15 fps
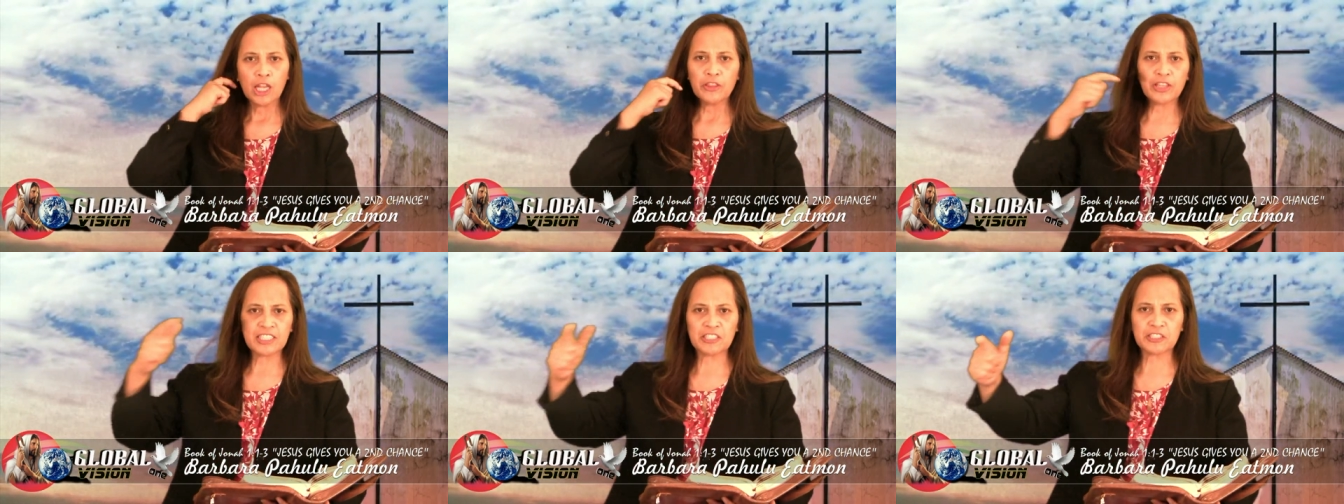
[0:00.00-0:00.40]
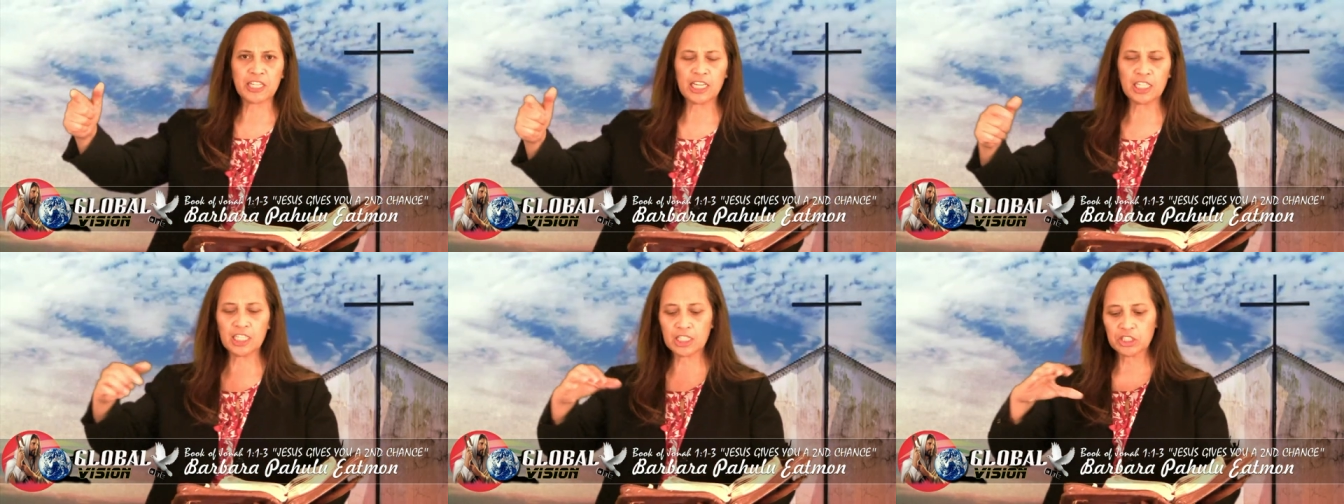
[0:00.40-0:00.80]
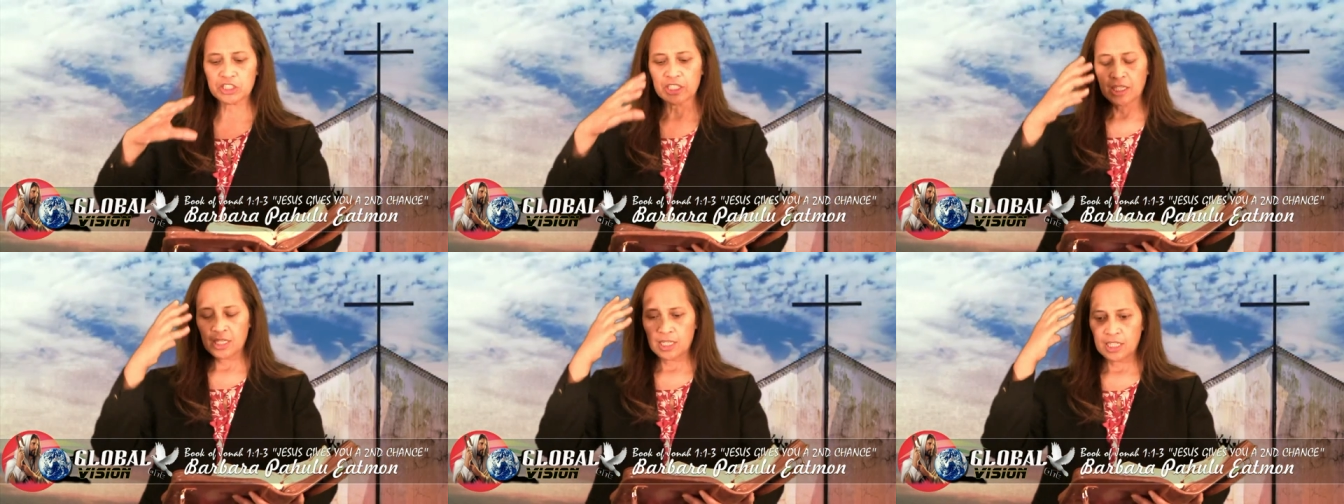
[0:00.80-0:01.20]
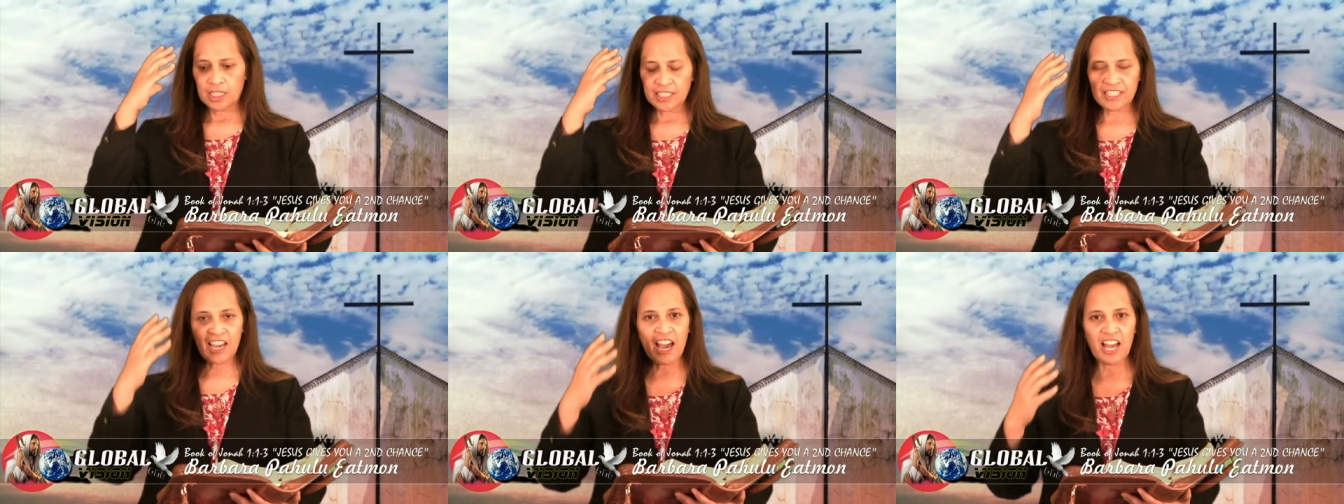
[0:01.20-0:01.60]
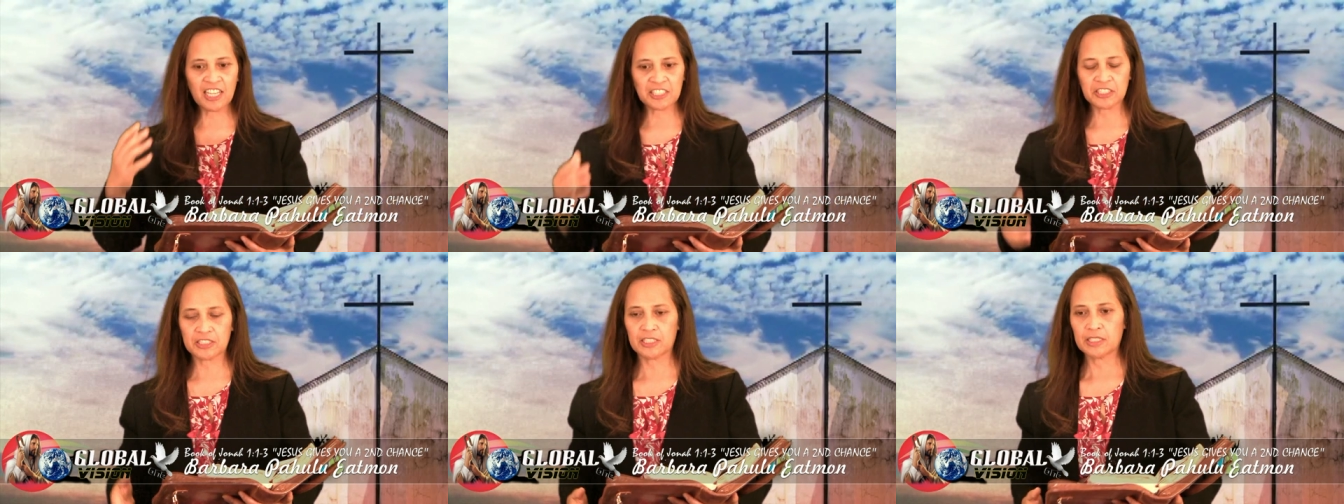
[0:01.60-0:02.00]
The sailors
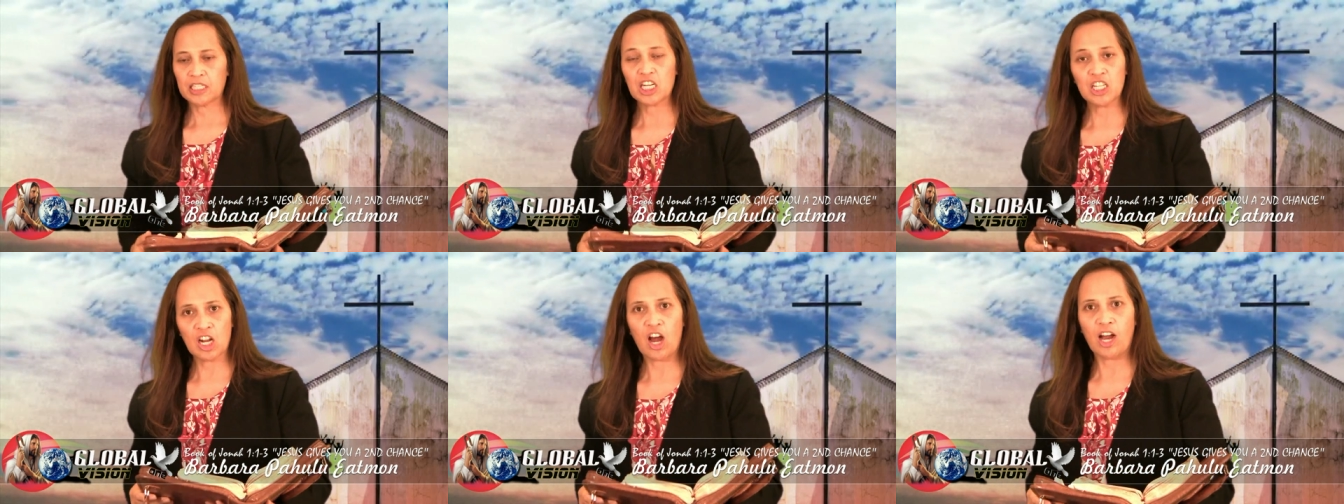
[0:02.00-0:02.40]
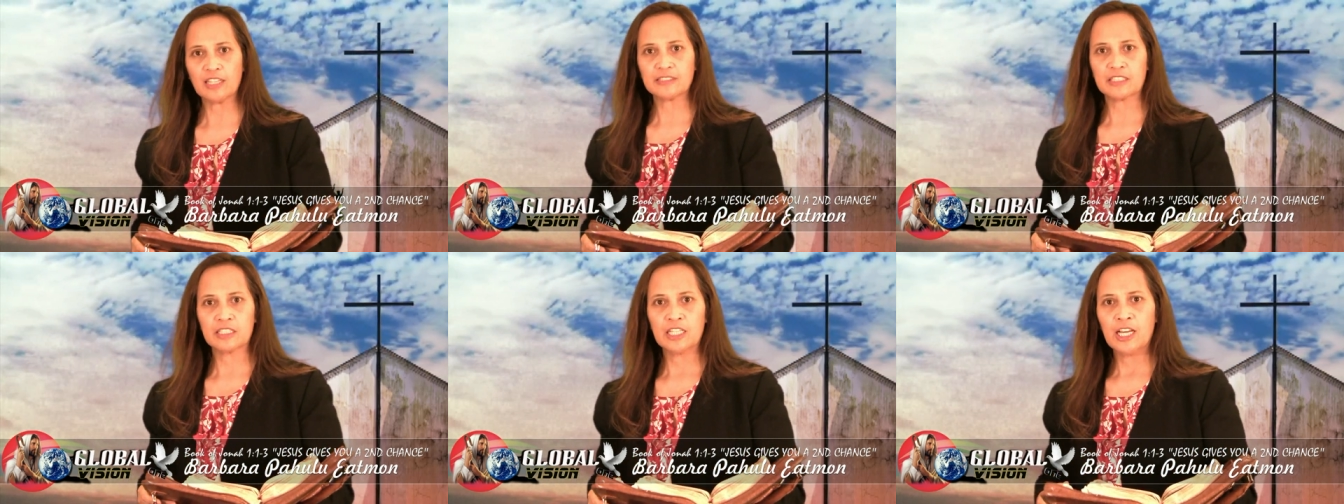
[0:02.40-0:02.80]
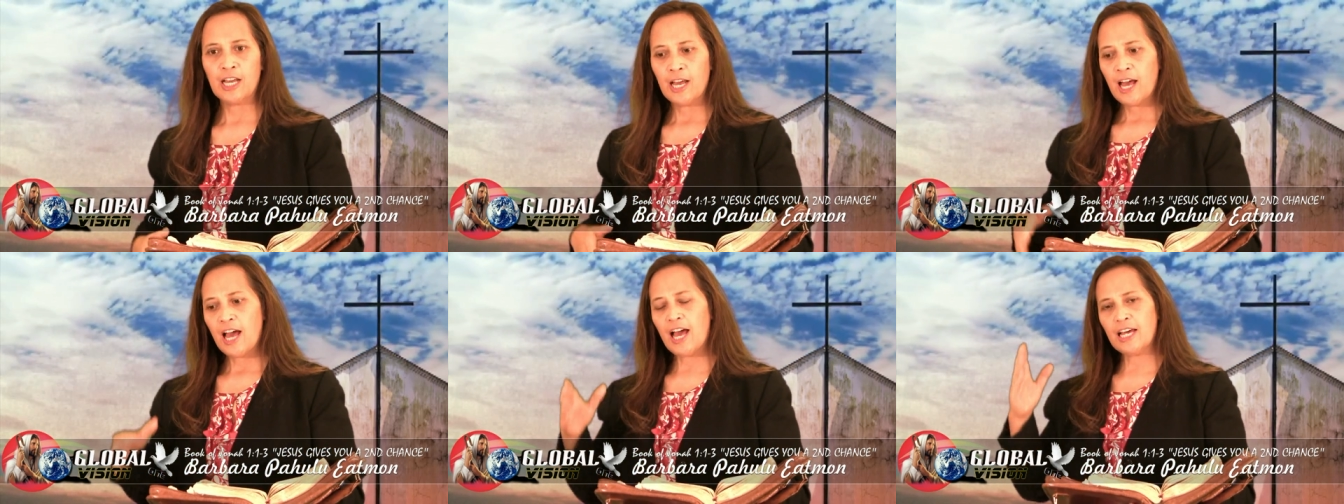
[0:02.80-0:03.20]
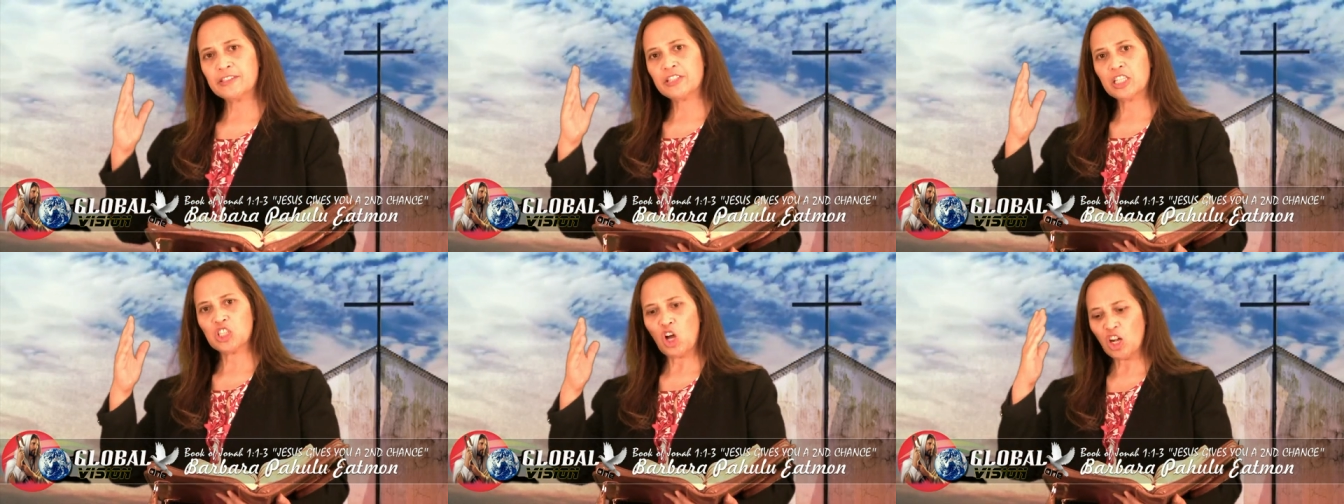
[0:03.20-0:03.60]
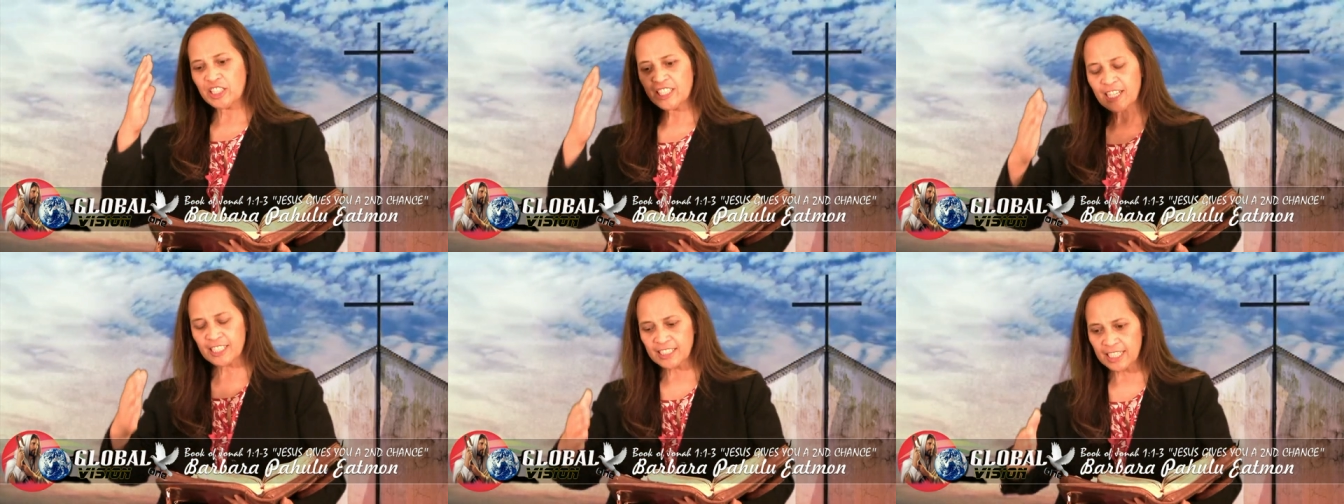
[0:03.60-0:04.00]
cast lot. And the
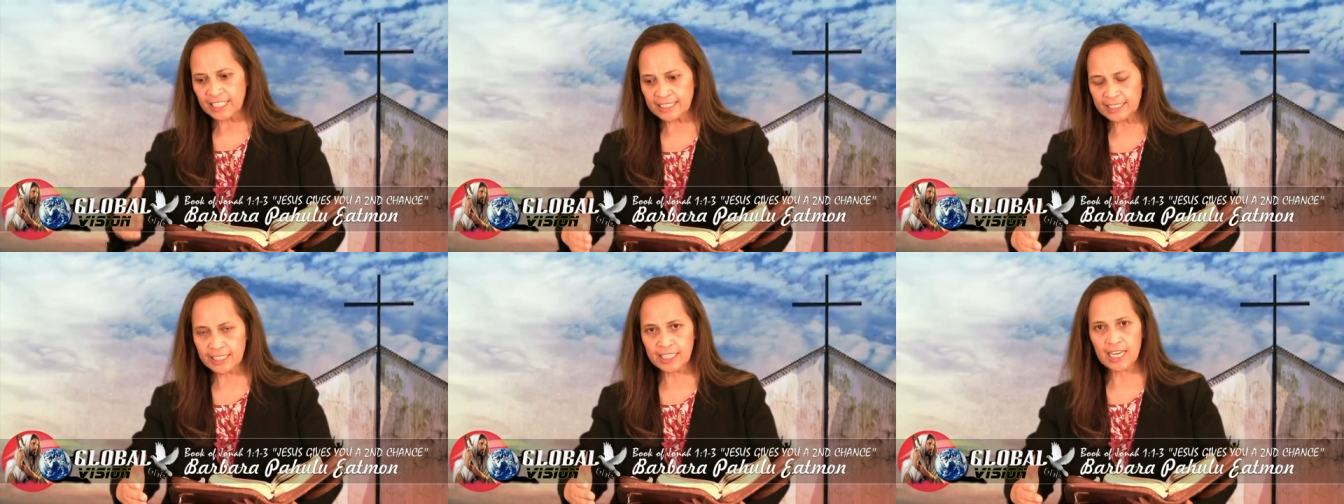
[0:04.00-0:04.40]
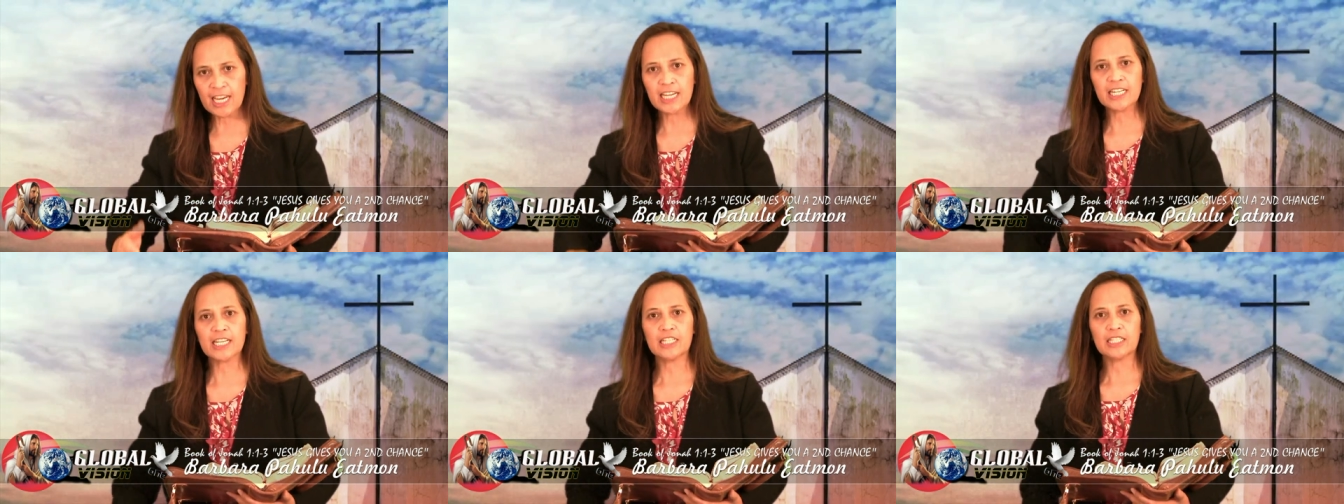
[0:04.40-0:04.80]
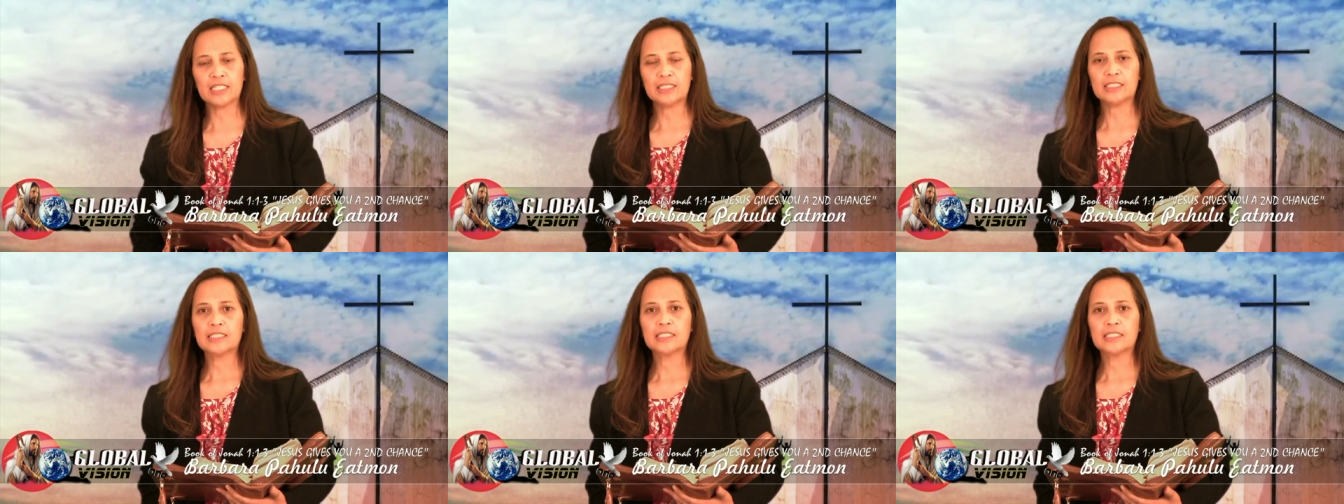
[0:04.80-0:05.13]
lot indicated